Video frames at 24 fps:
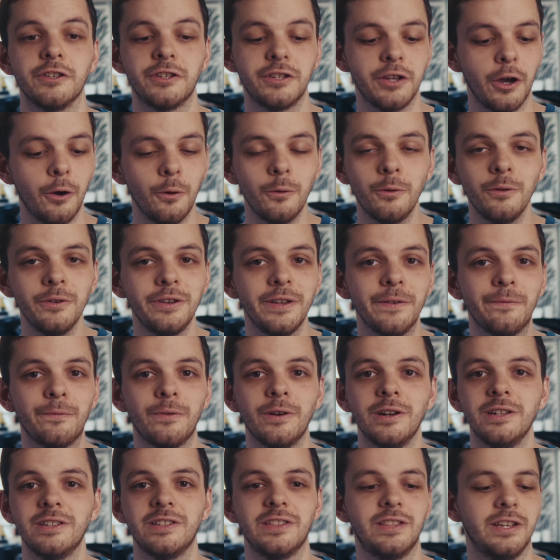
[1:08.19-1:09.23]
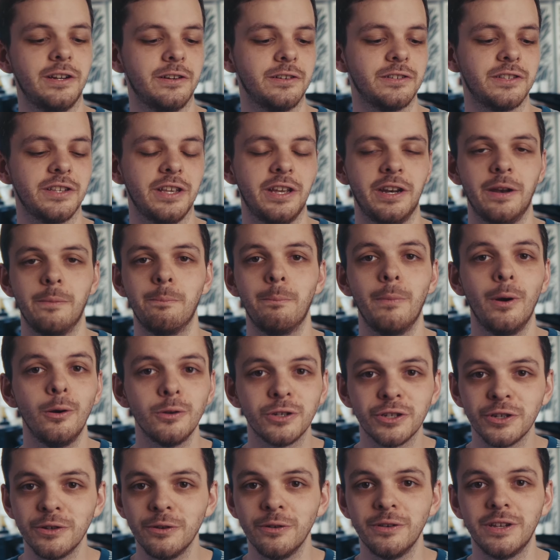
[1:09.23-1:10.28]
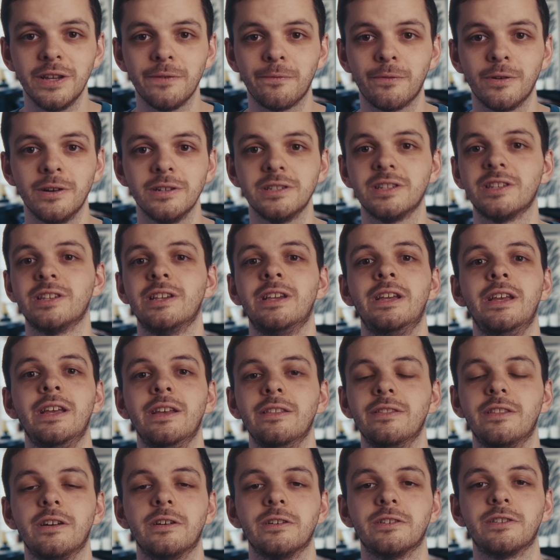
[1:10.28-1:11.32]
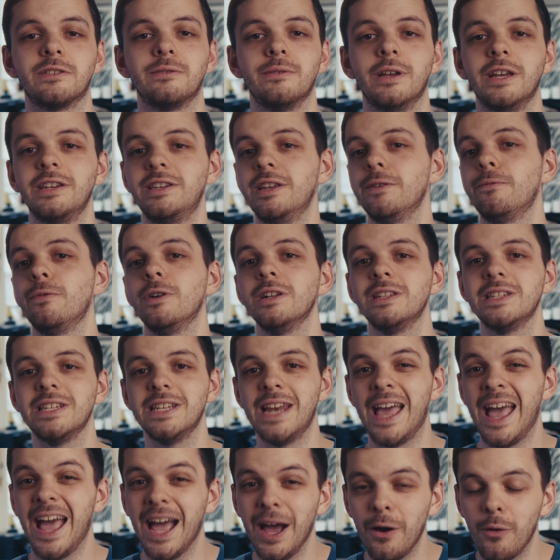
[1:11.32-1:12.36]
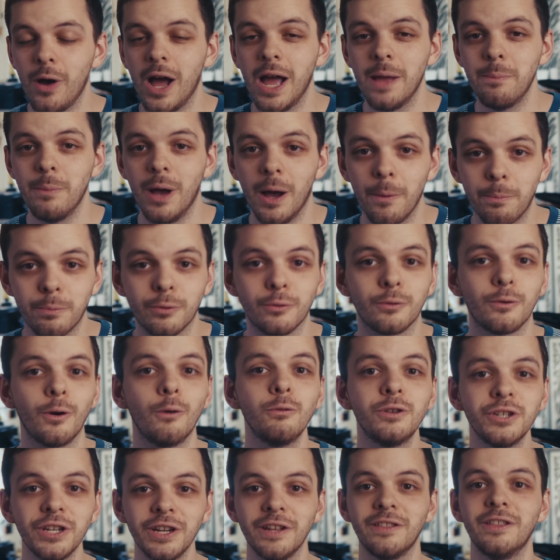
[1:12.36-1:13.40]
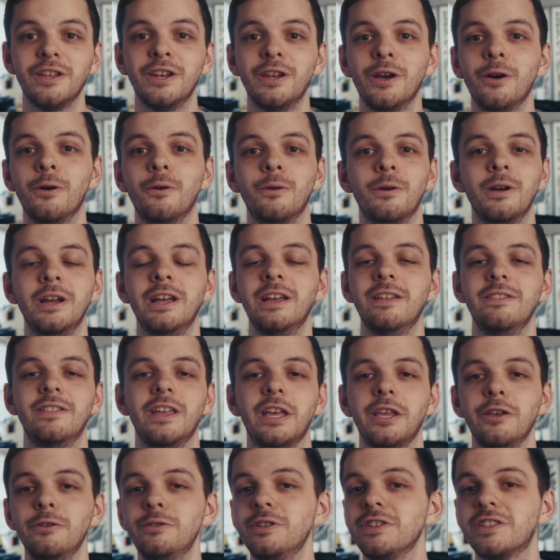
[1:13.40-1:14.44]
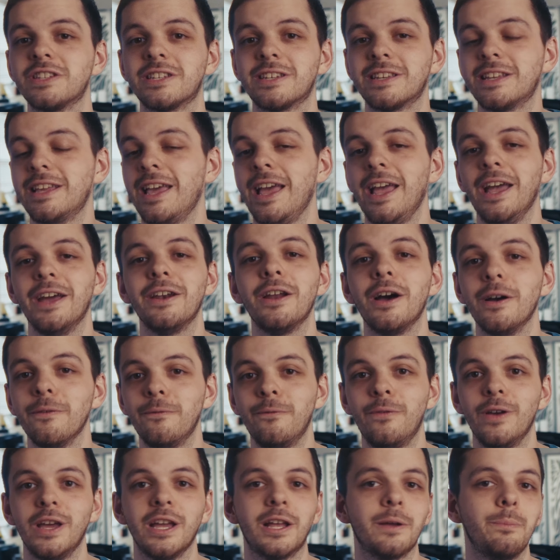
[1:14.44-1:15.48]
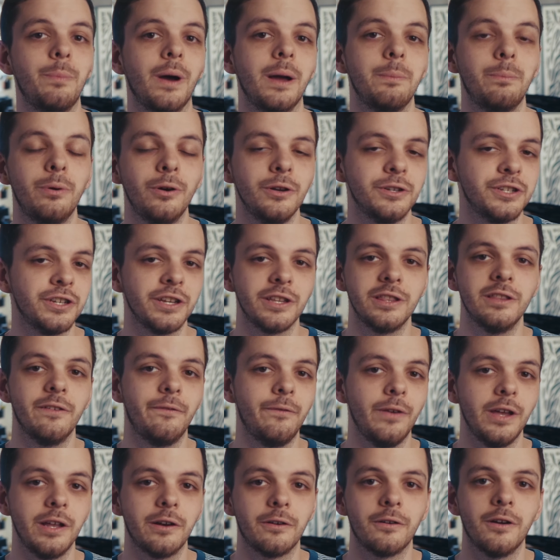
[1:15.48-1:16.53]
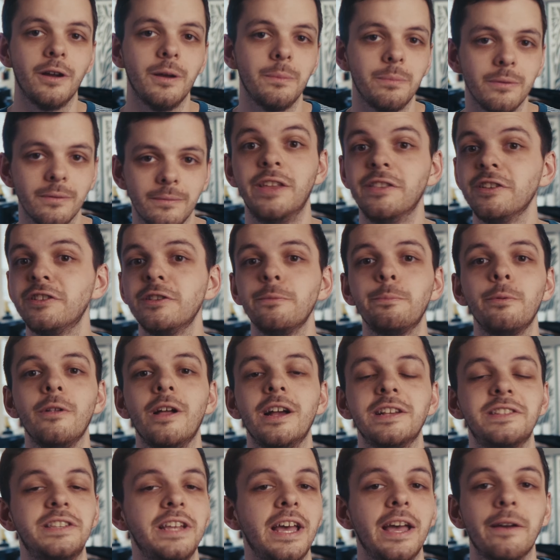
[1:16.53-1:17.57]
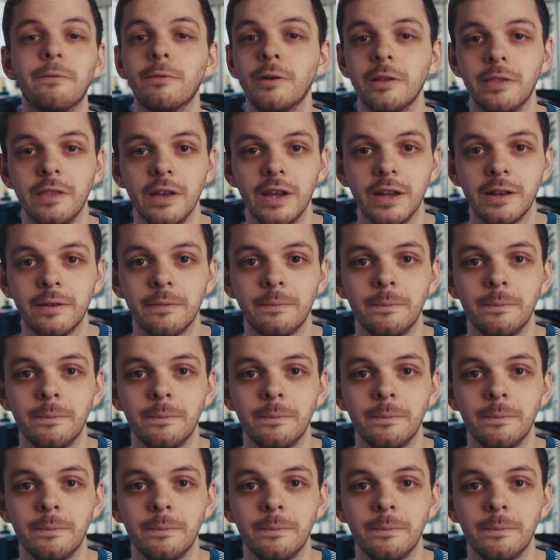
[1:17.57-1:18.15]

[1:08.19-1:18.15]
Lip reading: a tonal difference, there's an emotional difference, there's a difference in how I'm approaching the note that you just cannot fake by pushing the fader up. And this applies to everything.